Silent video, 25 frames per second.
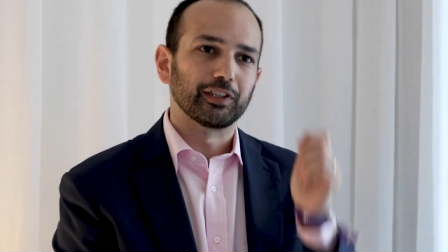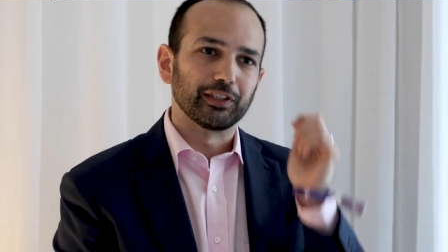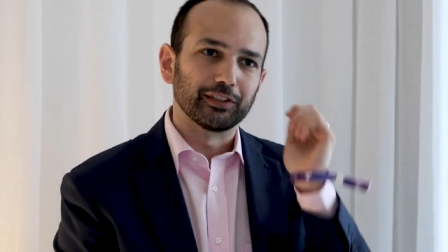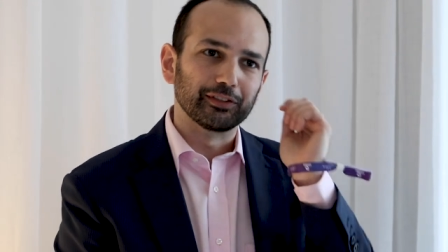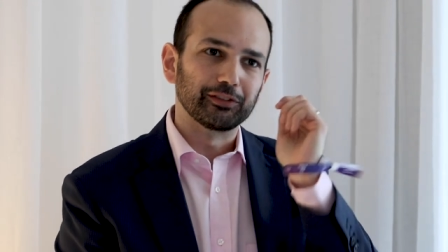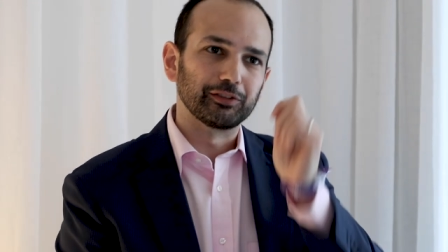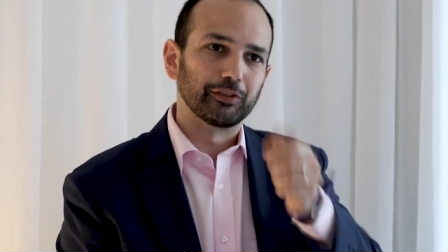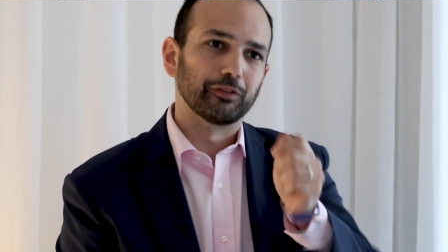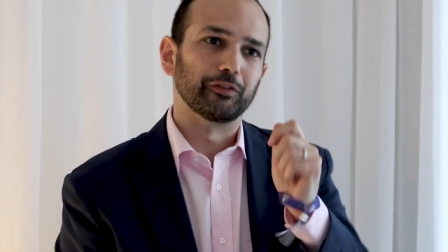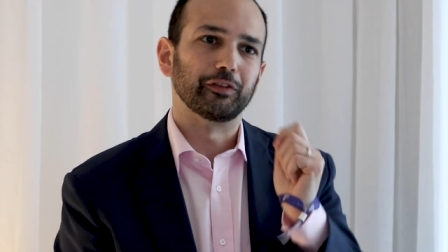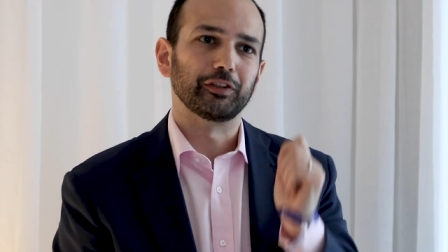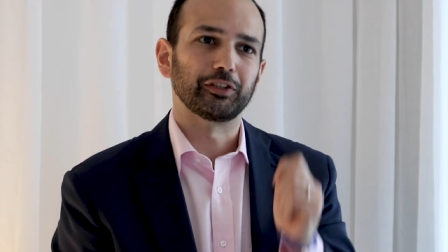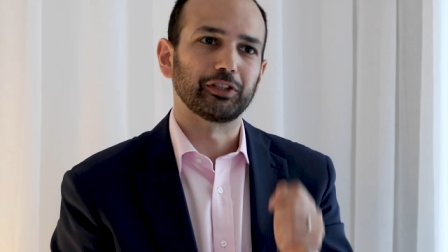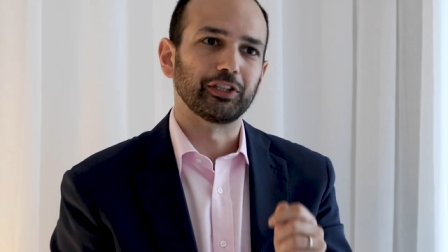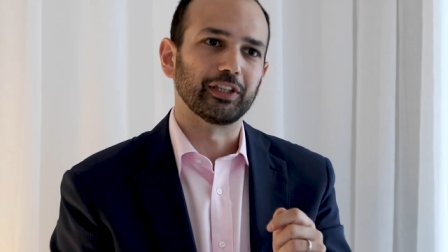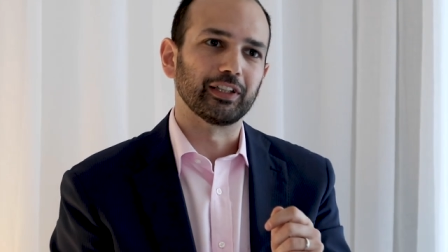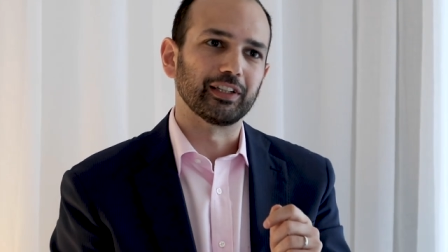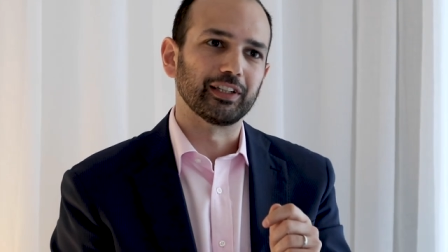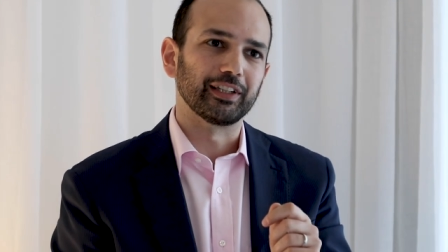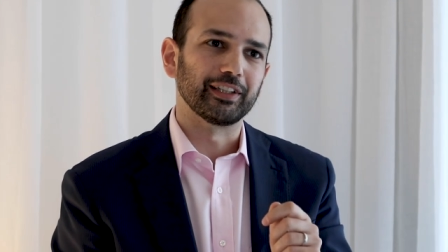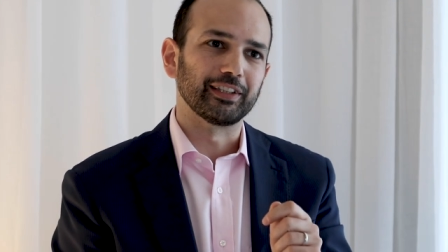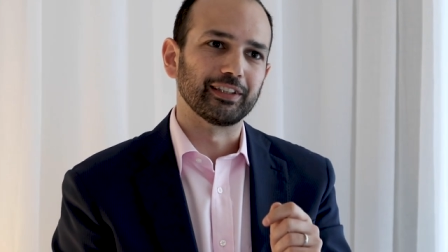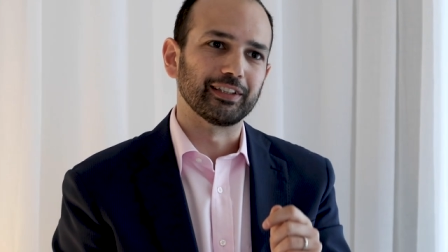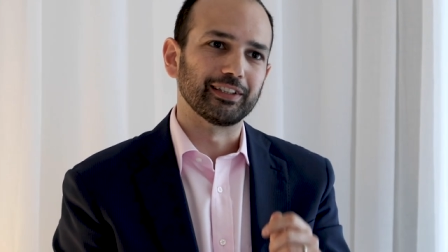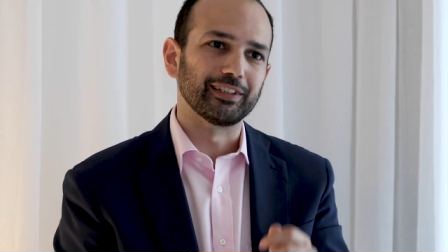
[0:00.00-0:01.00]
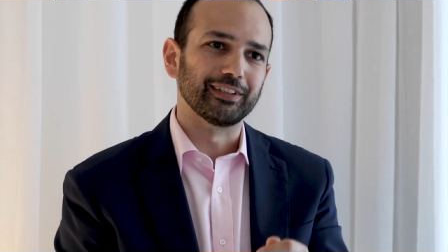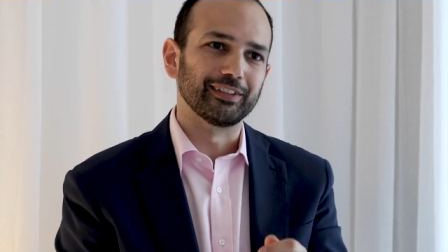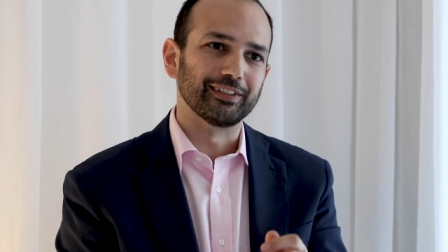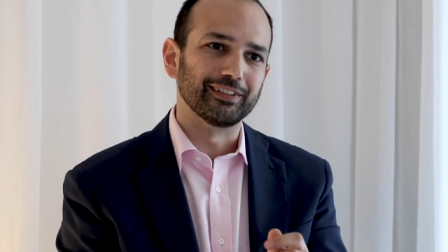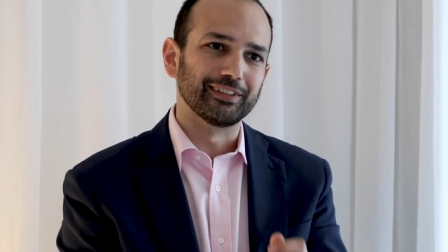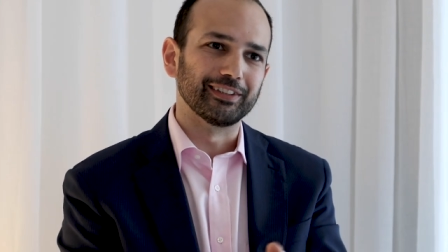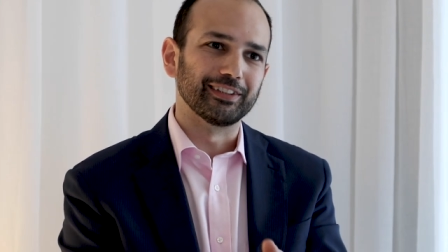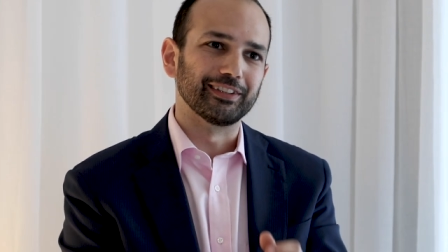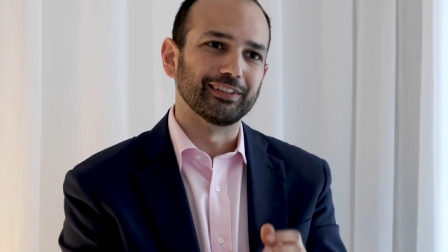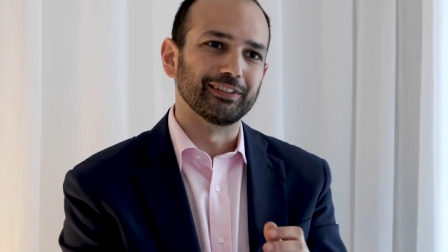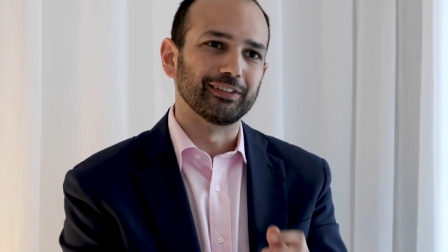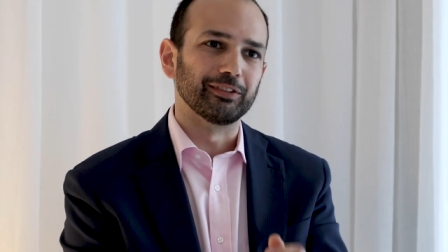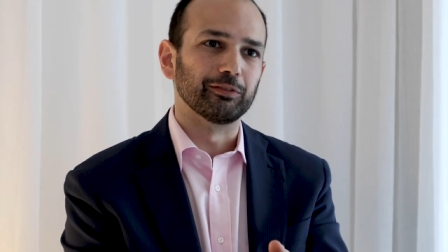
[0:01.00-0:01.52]
cast your fishing line
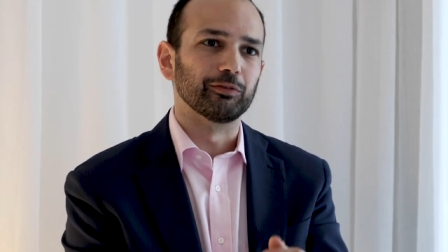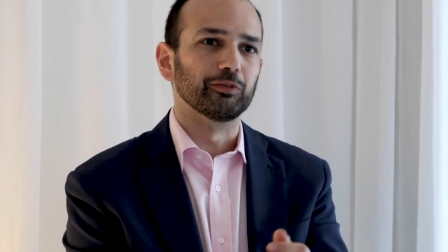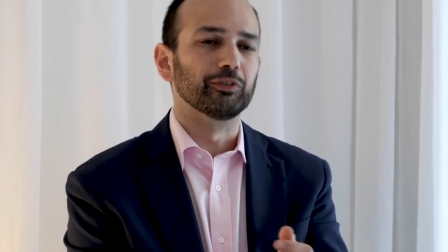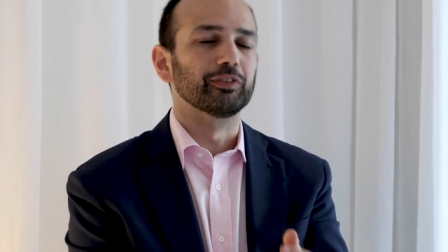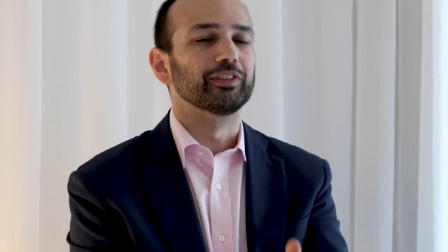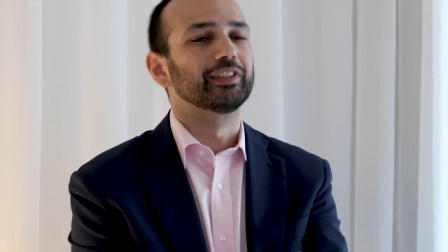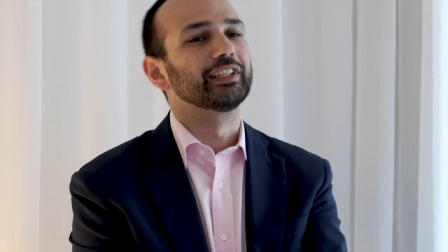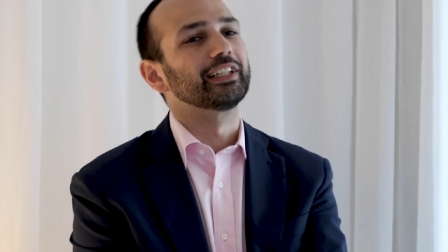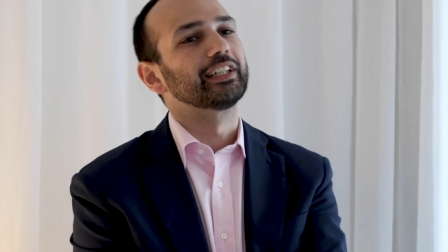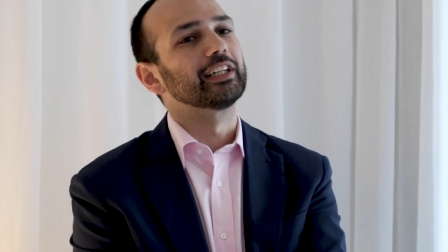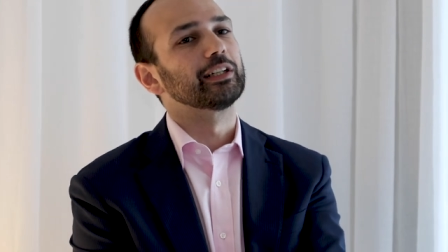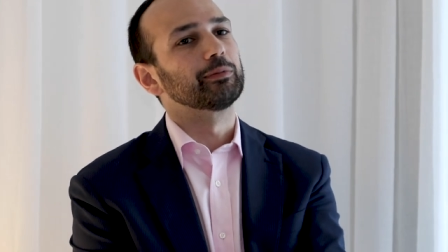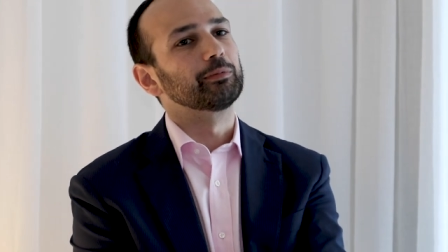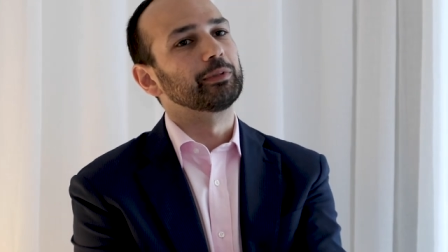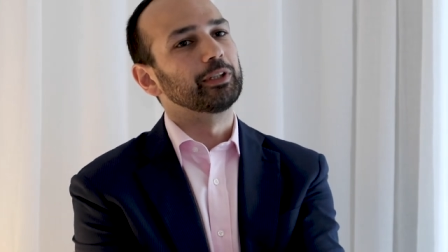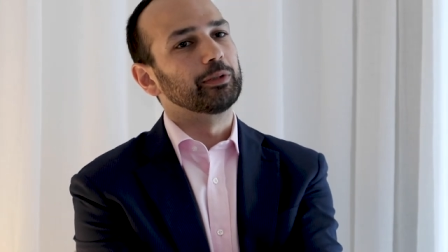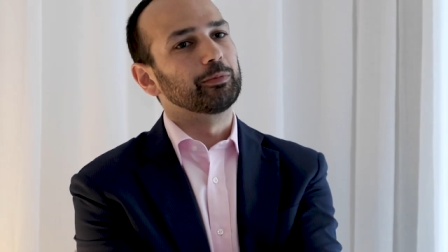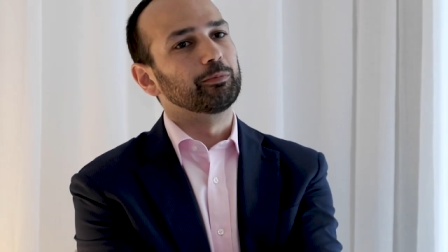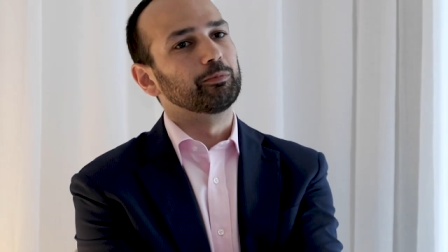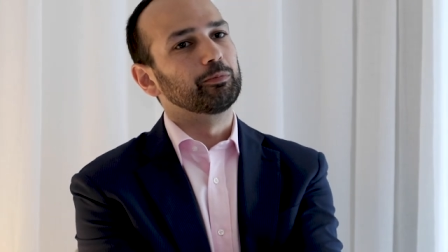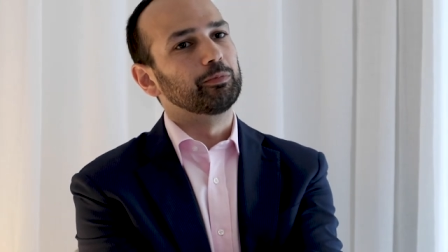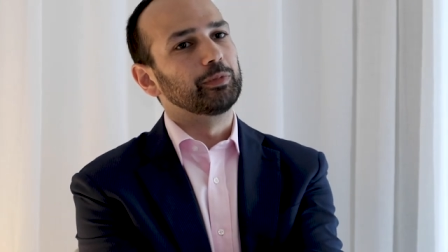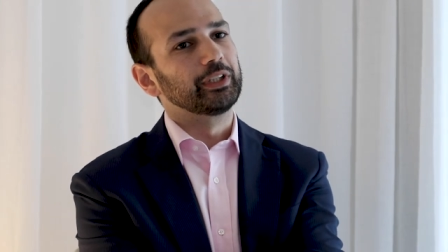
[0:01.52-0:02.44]
and, and dig up, you know,